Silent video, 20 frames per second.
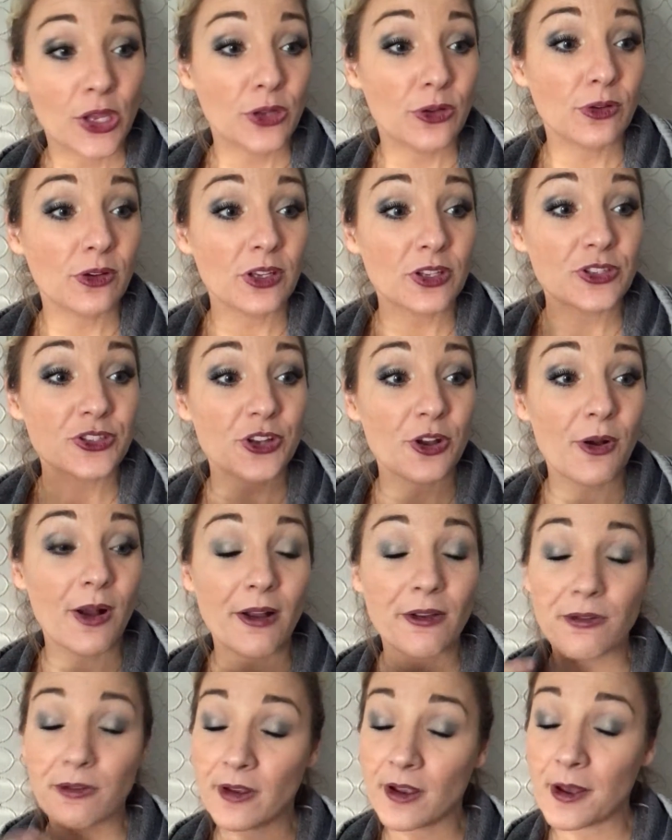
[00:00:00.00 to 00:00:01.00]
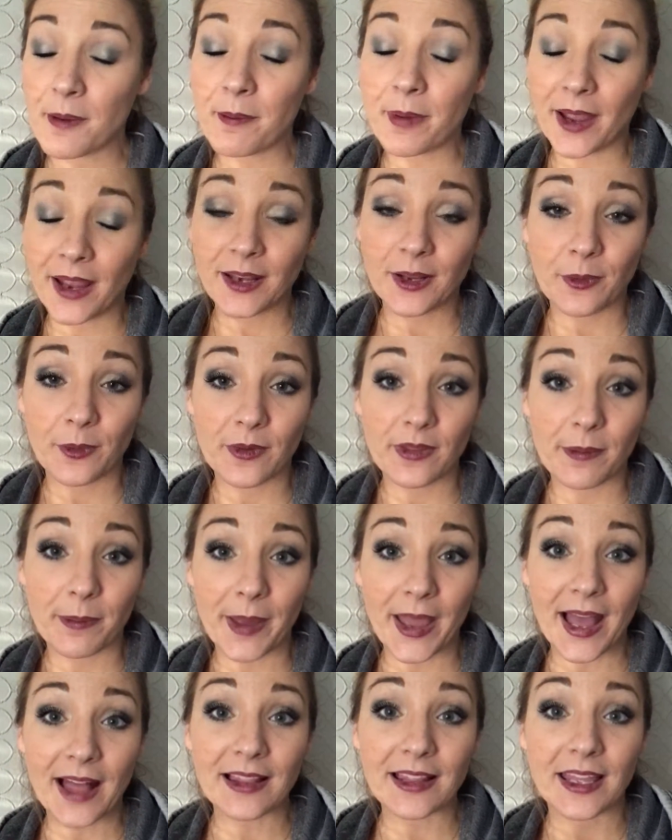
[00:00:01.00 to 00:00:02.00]
You can show how you can combine it with a
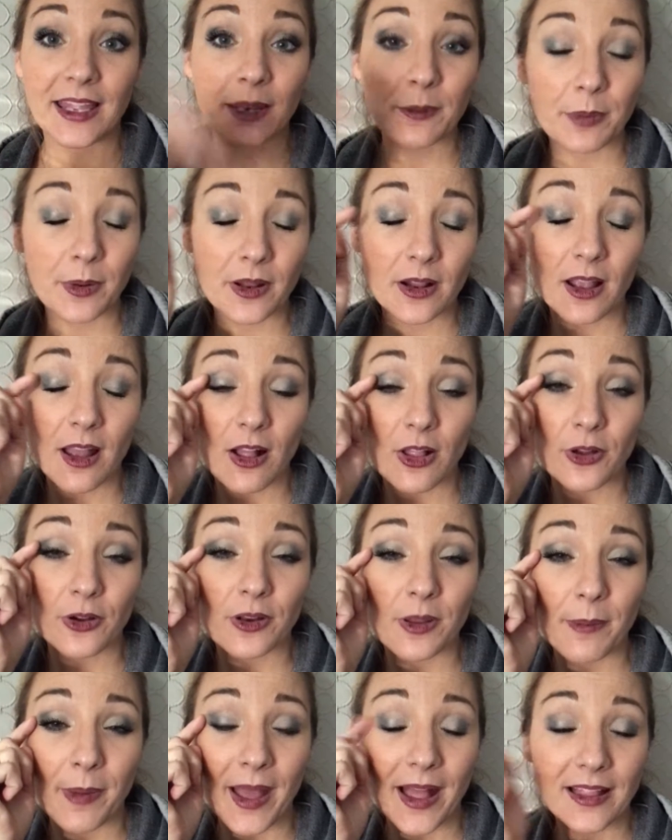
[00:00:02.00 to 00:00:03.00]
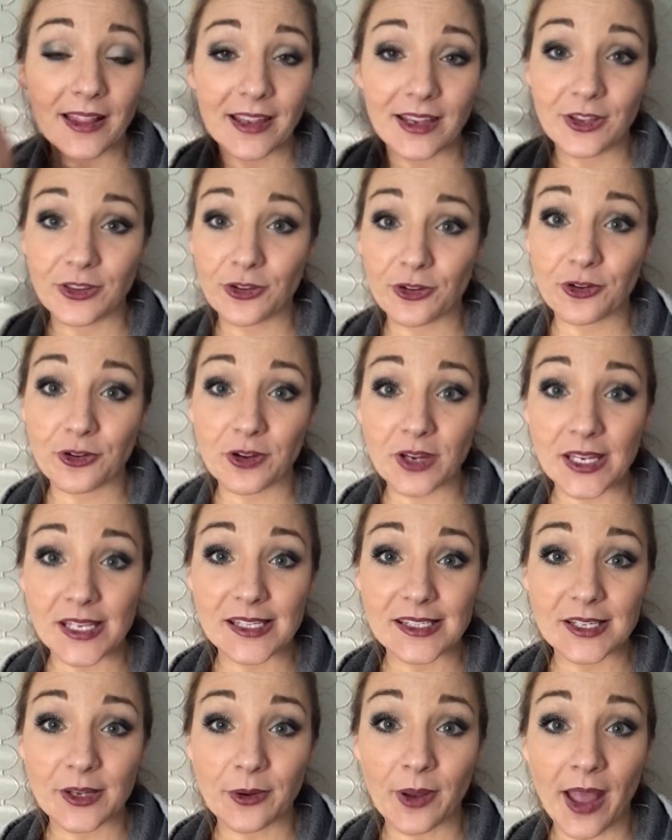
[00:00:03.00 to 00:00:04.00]
palette and put a color in a palette in your
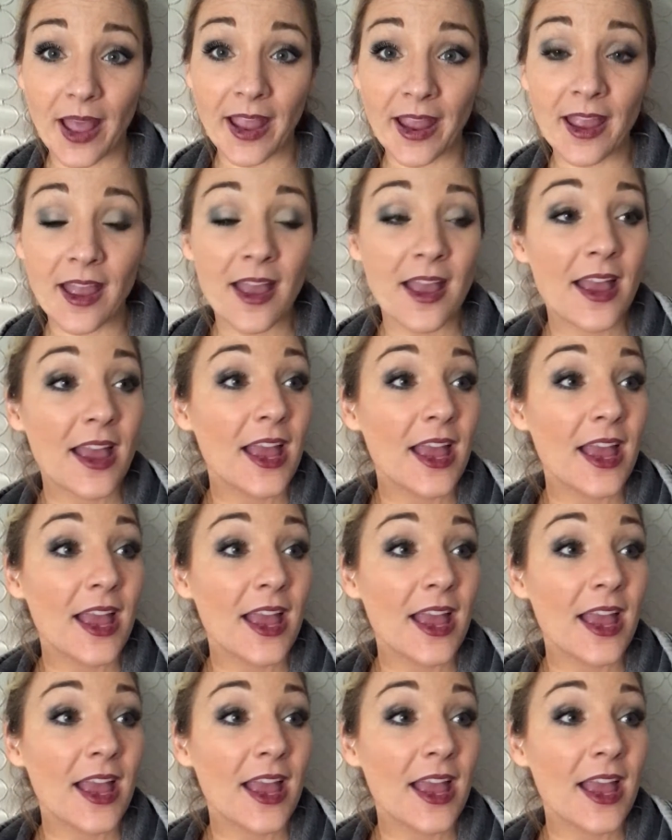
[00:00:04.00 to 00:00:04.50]
crease, okay?